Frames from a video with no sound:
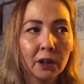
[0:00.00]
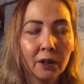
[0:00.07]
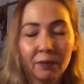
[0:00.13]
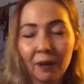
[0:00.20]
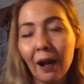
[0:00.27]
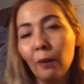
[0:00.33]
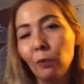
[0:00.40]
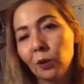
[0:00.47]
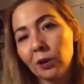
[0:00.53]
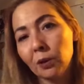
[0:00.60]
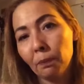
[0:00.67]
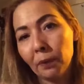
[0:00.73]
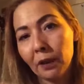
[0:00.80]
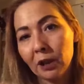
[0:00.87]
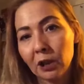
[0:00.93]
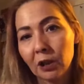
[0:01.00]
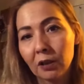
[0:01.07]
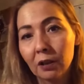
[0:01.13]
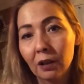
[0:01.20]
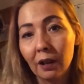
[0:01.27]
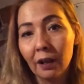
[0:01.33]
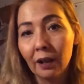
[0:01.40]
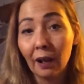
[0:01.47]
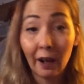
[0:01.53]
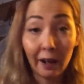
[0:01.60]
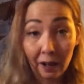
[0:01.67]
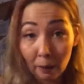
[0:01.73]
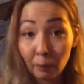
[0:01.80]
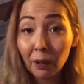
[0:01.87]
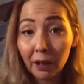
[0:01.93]
if I was a bitch, and I
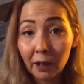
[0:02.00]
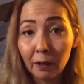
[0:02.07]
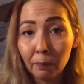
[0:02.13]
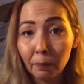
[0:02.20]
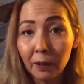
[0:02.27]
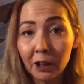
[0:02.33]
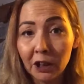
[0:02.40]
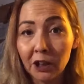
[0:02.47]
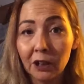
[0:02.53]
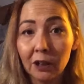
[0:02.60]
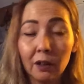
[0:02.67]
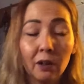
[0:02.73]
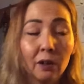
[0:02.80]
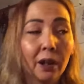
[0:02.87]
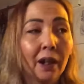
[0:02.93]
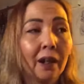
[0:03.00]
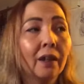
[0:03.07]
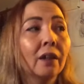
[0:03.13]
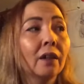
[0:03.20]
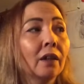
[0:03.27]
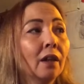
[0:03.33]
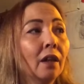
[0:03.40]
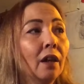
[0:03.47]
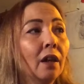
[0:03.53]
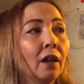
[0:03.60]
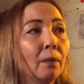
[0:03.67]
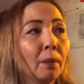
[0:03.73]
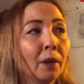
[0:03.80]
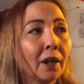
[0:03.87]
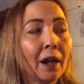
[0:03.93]
am a little bitchy, okay,
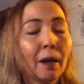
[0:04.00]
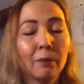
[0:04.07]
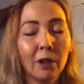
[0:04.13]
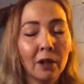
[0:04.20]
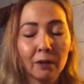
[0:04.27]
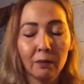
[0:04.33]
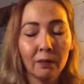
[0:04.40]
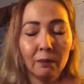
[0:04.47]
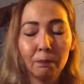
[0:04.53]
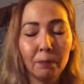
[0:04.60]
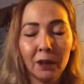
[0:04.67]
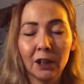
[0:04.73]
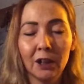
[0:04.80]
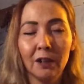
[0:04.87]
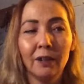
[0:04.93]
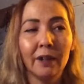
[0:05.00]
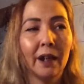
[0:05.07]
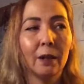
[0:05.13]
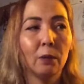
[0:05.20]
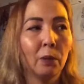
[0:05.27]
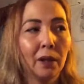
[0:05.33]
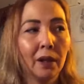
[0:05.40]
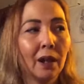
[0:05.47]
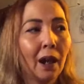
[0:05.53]
but I'm not bitchy in that way.